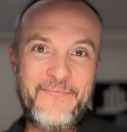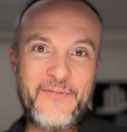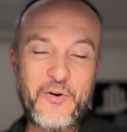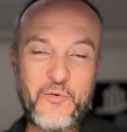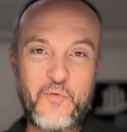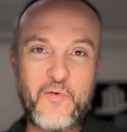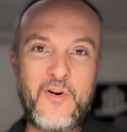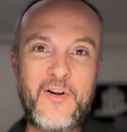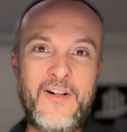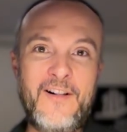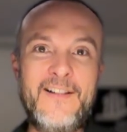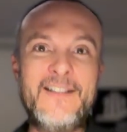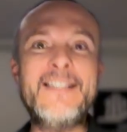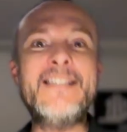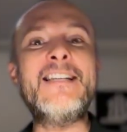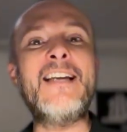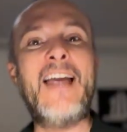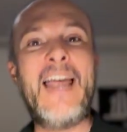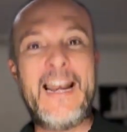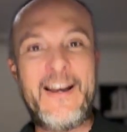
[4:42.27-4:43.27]
the
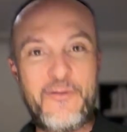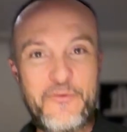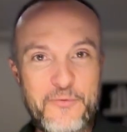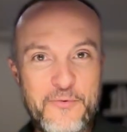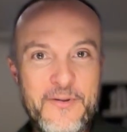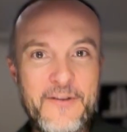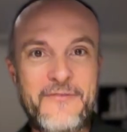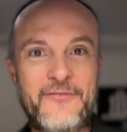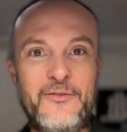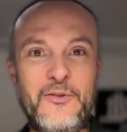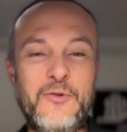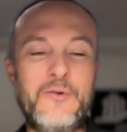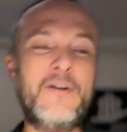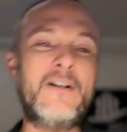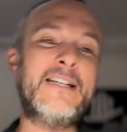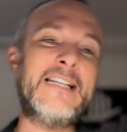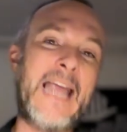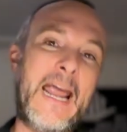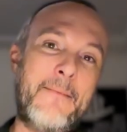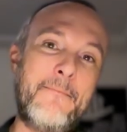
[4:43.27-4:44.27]
walls and through the
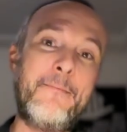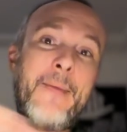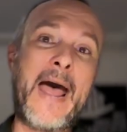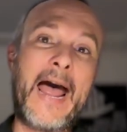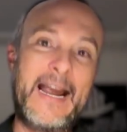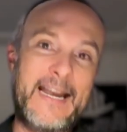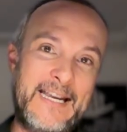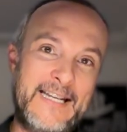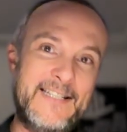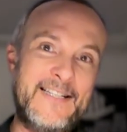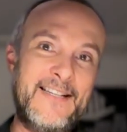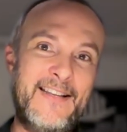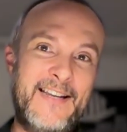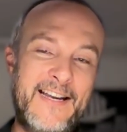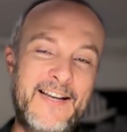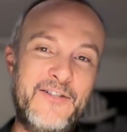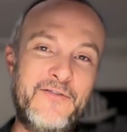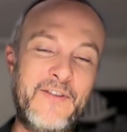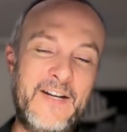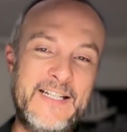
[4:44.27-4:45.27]
floors and back into
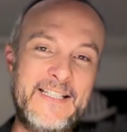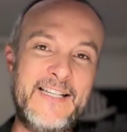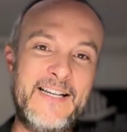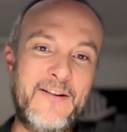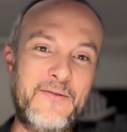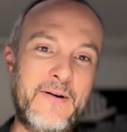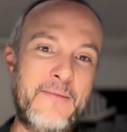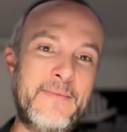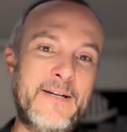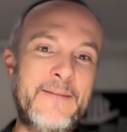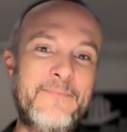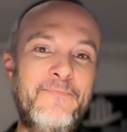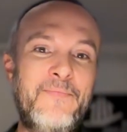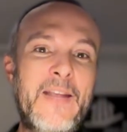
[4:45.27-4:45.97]
the HVAC equipment.